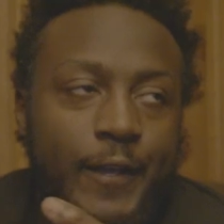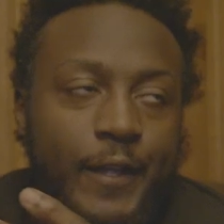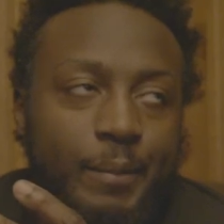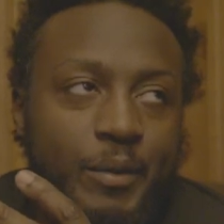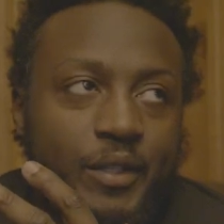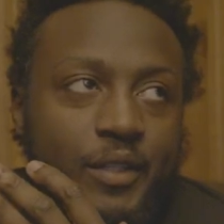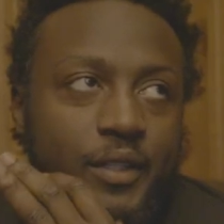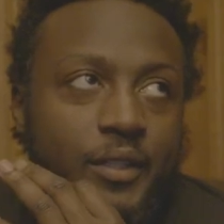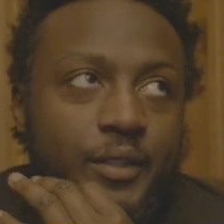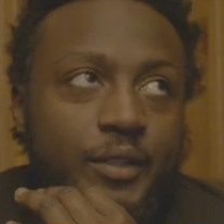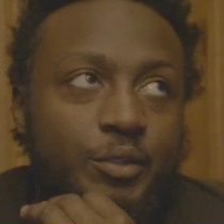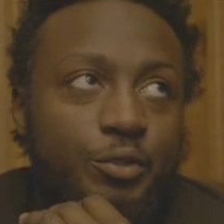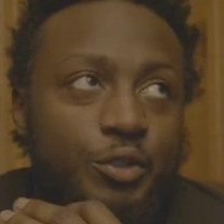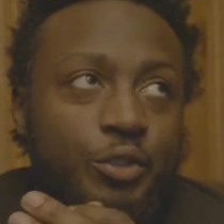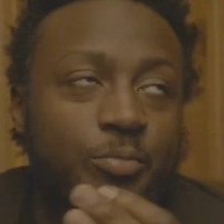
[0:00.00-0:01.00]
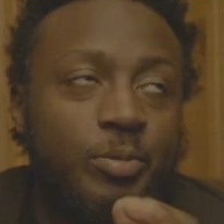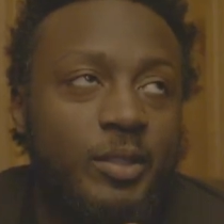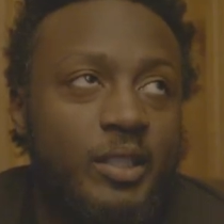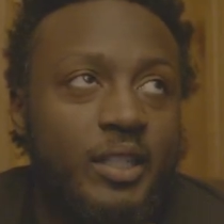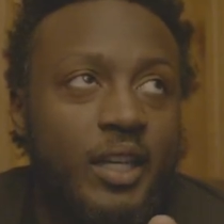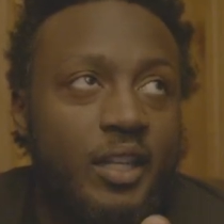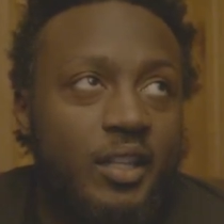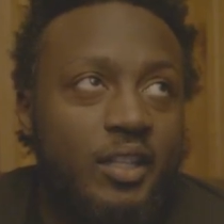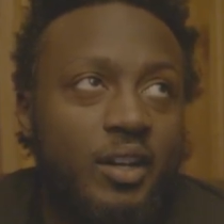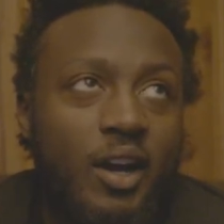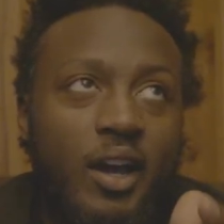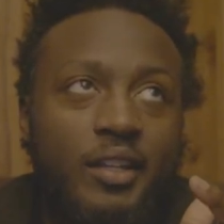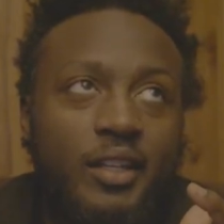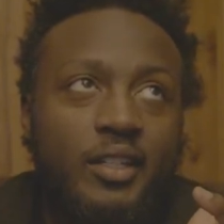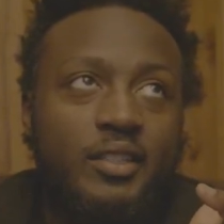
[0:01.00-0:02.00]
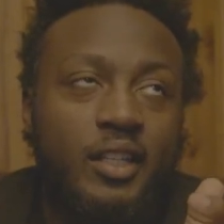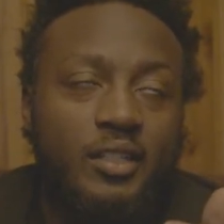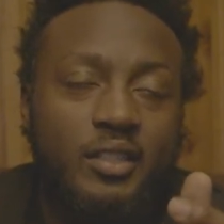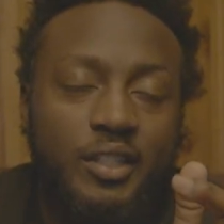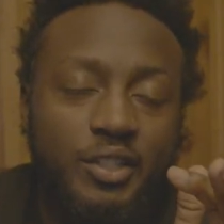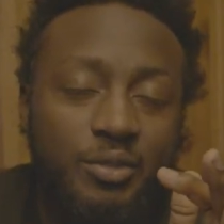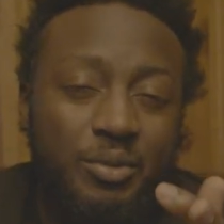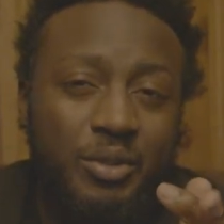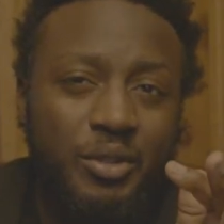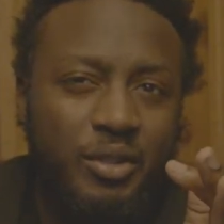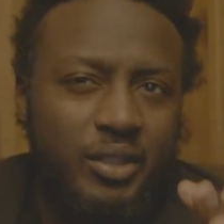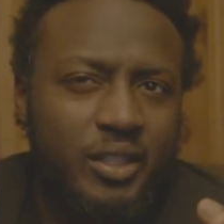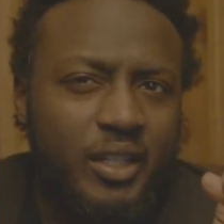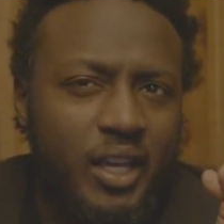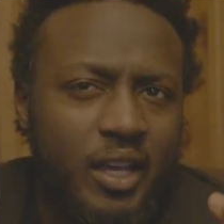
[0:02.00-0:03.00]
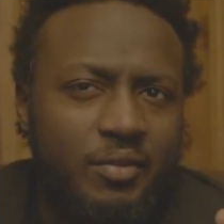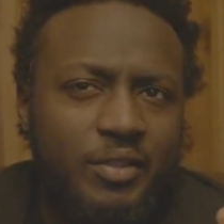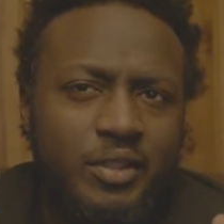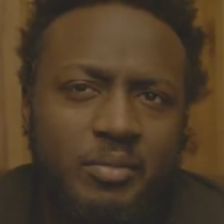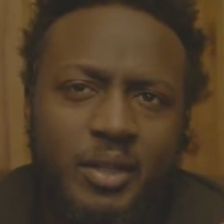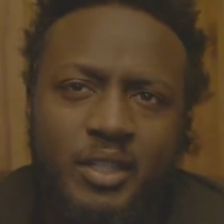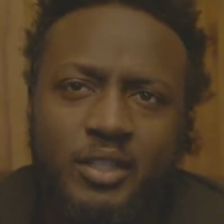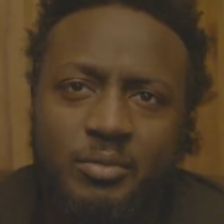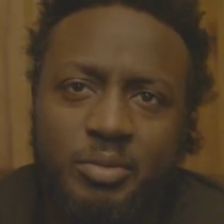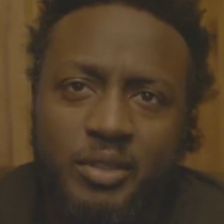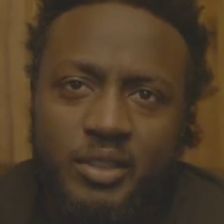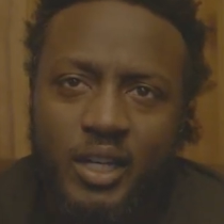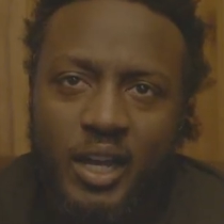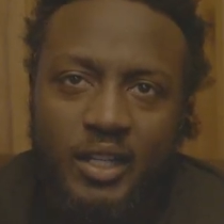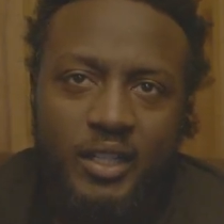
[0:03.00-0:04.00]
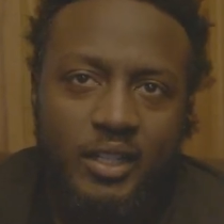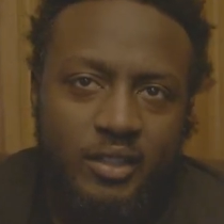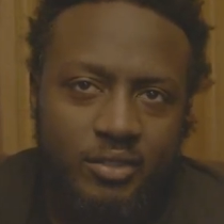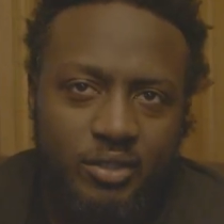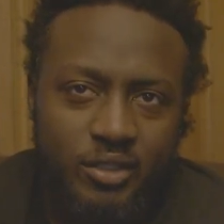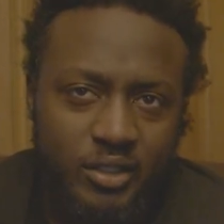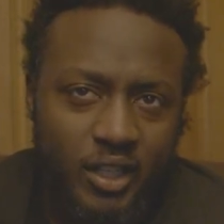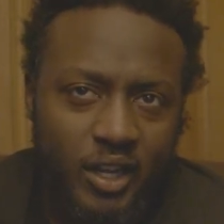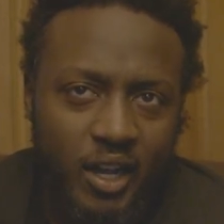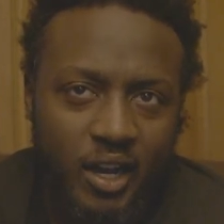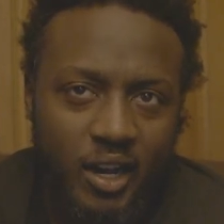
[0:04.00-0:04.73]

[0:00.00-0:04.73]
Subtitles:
let me see. When you putting together your highlights, let's say you recorded a game for somebody, you putting the highlights in there, you're like,